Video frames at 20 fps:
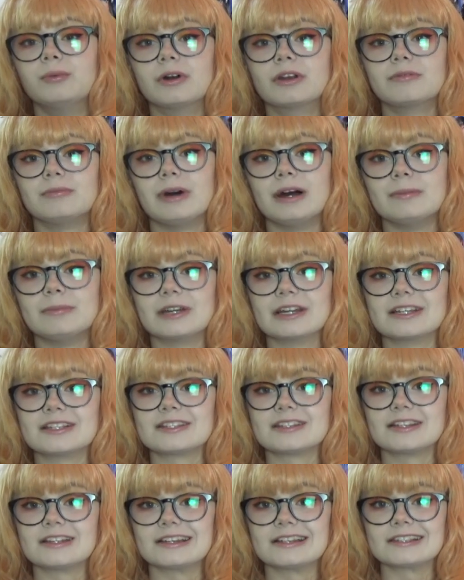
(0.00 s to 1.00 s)
one of my
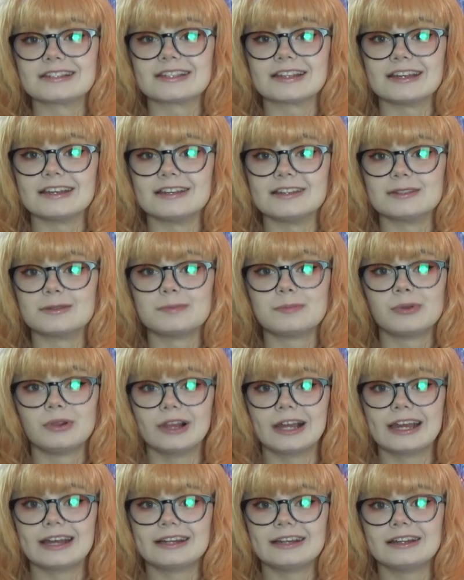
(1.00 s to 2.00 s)
biggest things is
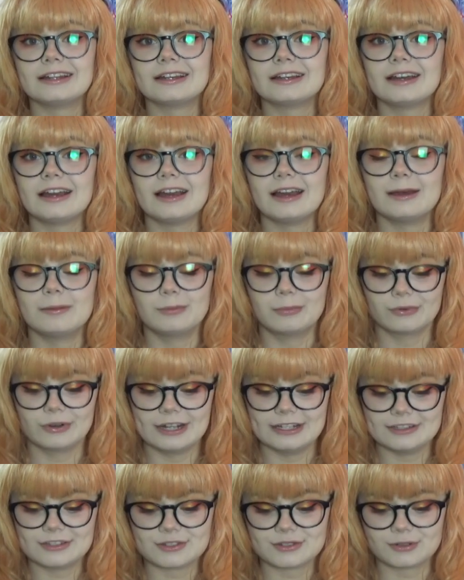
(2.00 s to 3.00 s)
planning and
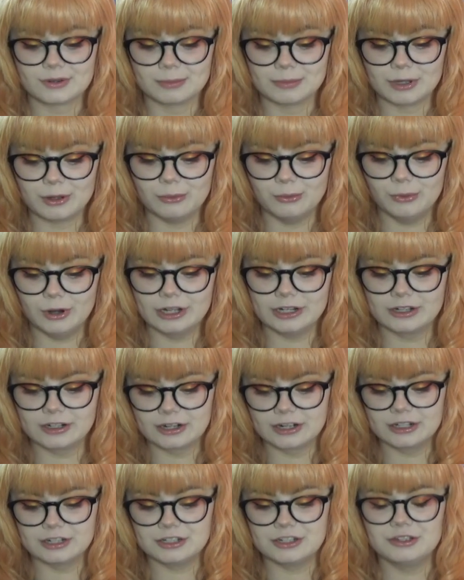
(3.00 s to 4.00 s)
brainstorming what
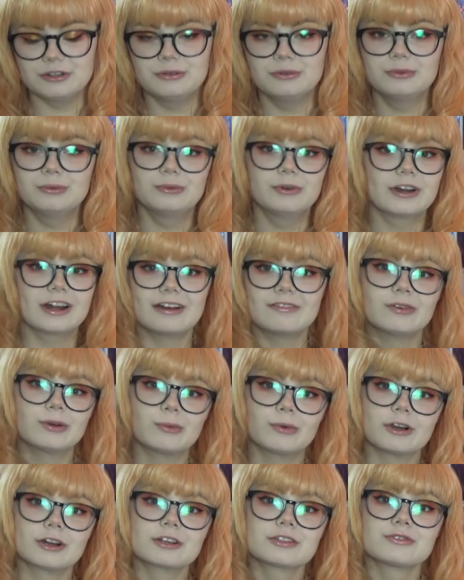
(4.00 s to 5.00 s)
you're going to do, whatever
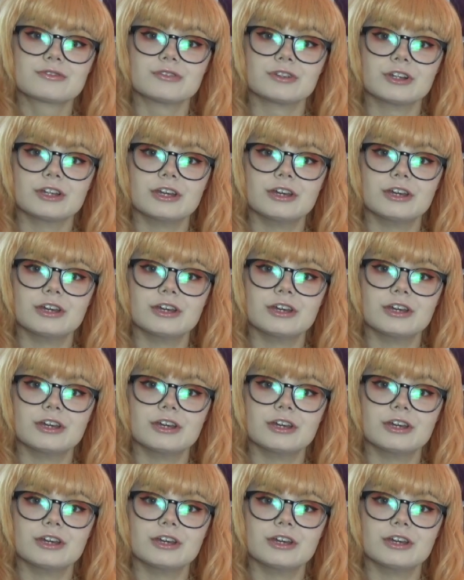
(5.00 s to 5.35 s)
works for